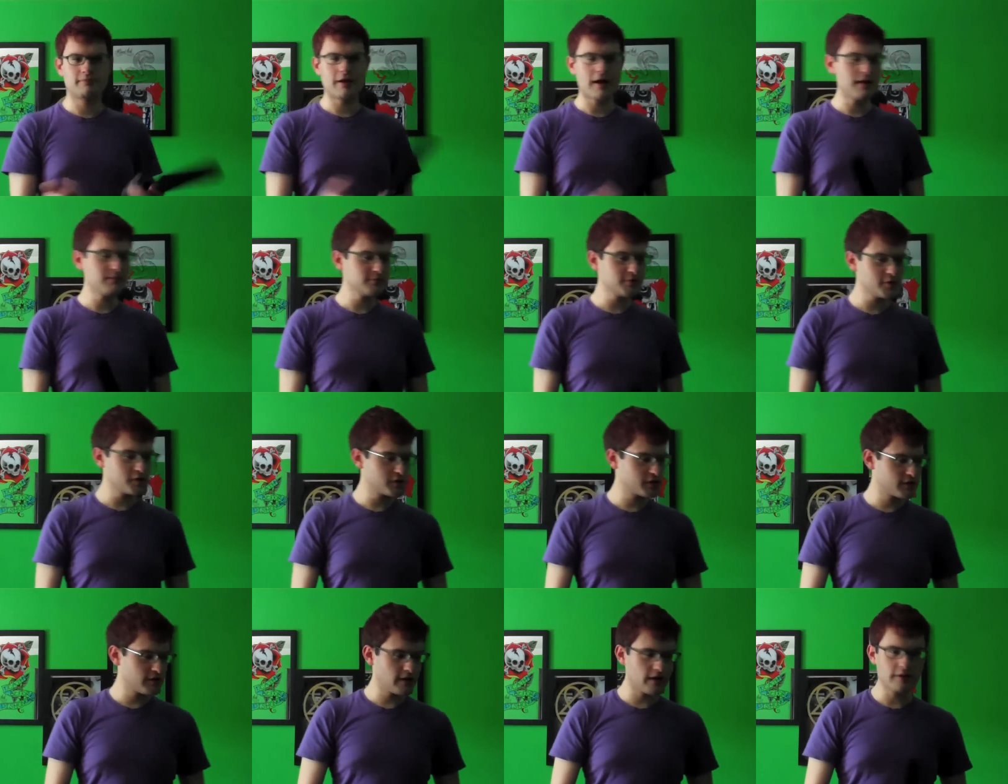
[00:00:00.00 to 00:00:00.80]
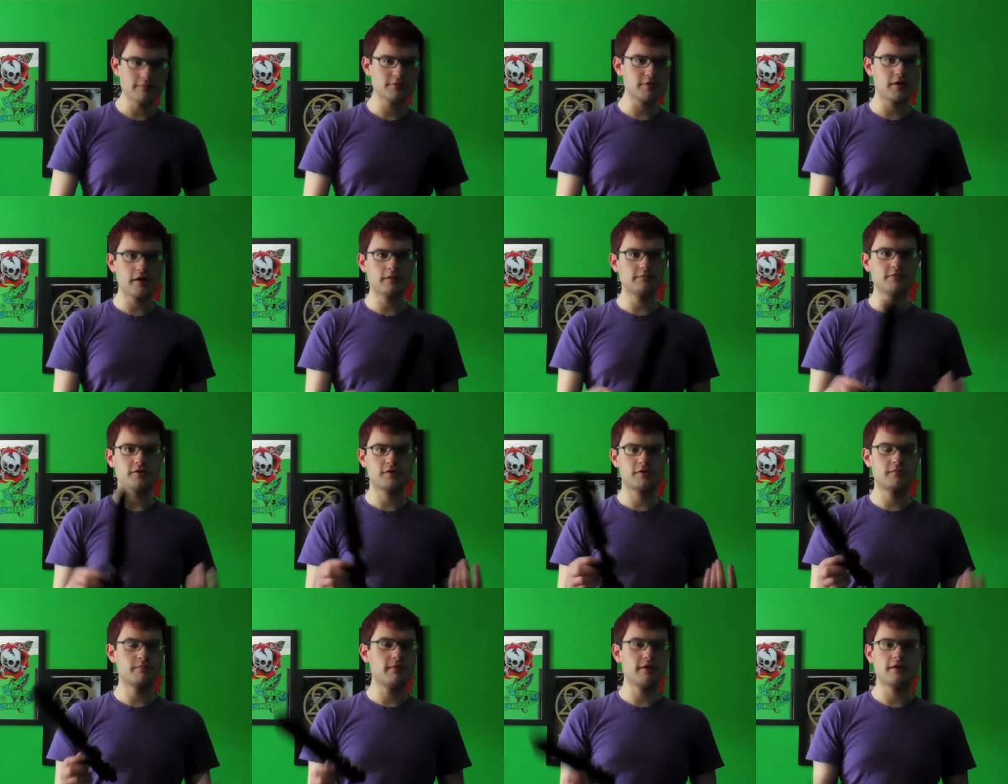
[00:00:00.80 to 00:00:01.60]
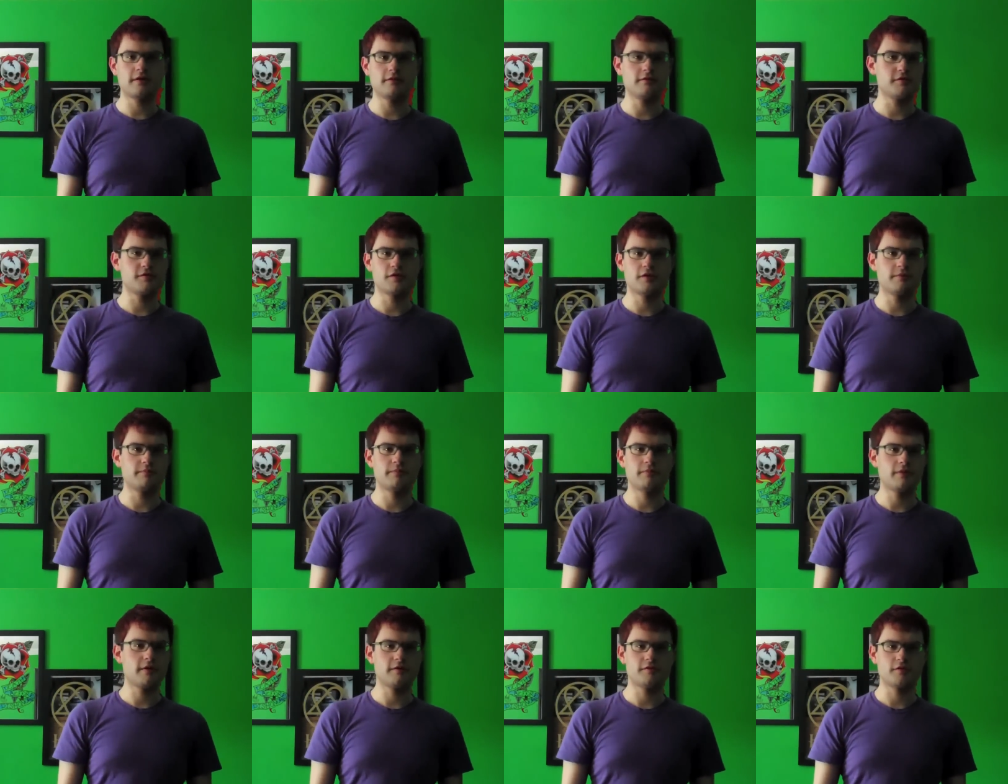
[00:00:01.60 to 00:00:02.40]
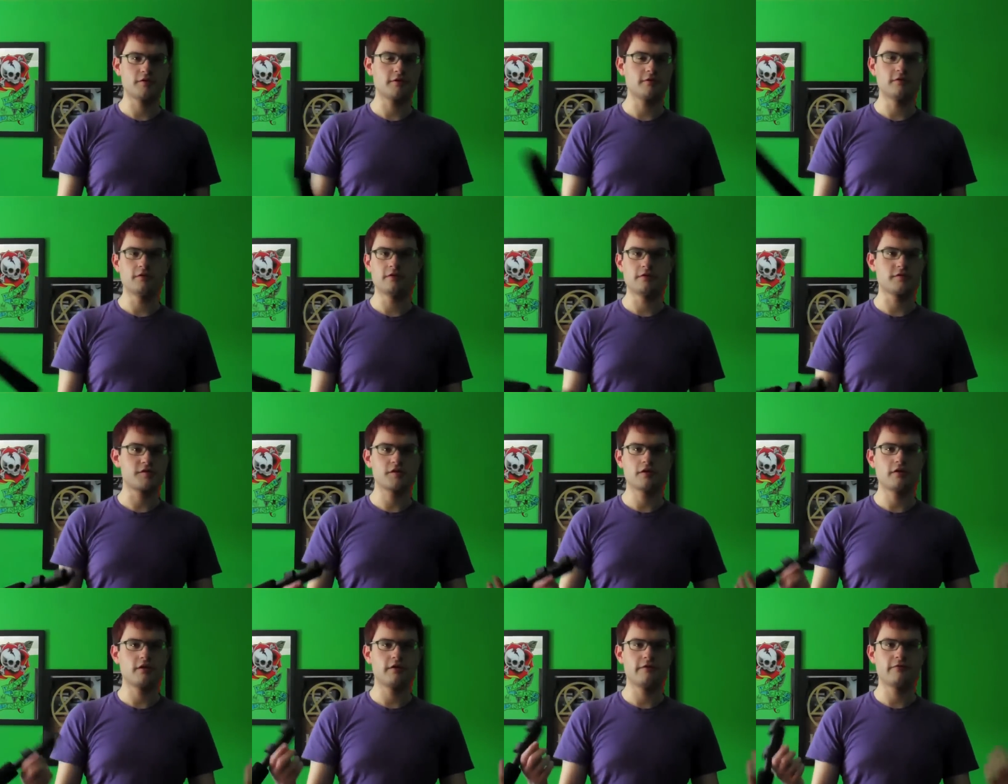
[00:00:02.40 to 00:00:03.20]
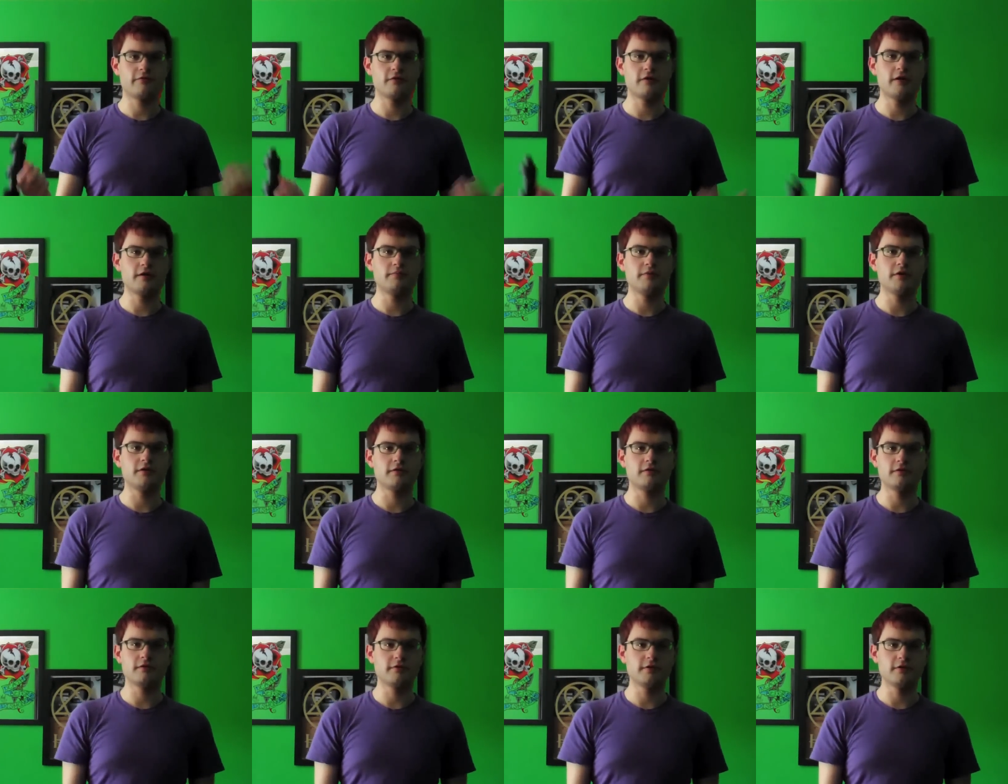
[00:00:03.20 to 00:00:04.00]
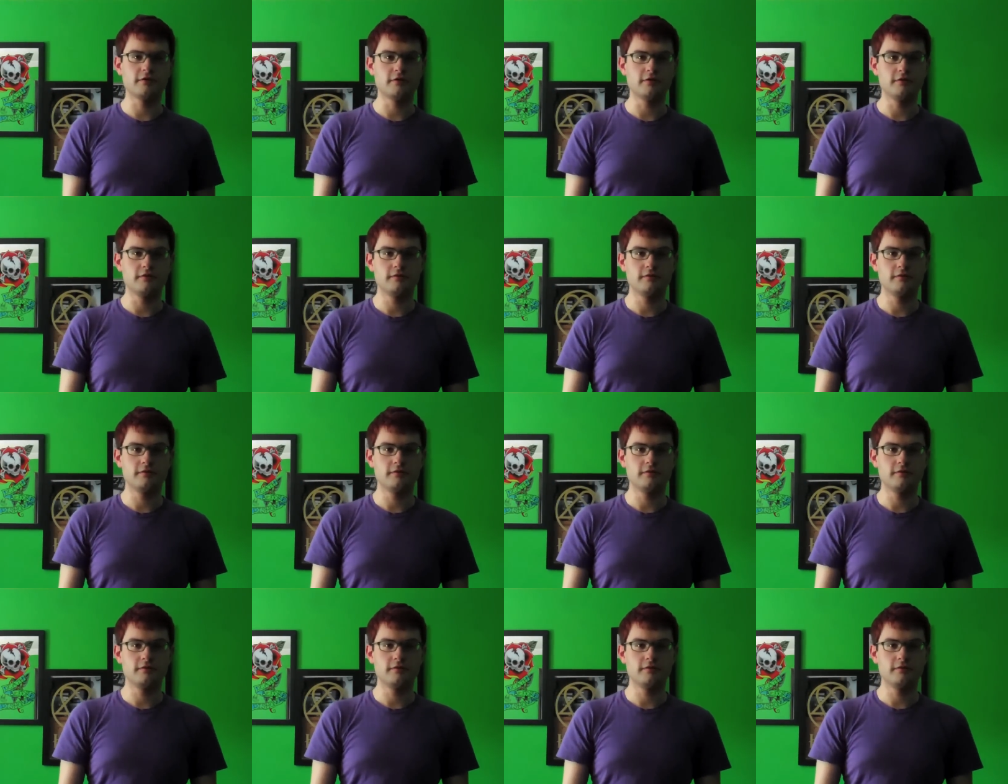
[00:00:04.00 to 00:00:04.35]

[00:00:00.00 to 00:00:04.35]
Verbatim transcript: I'm just making this up as I go along. Sorry for not being coherent.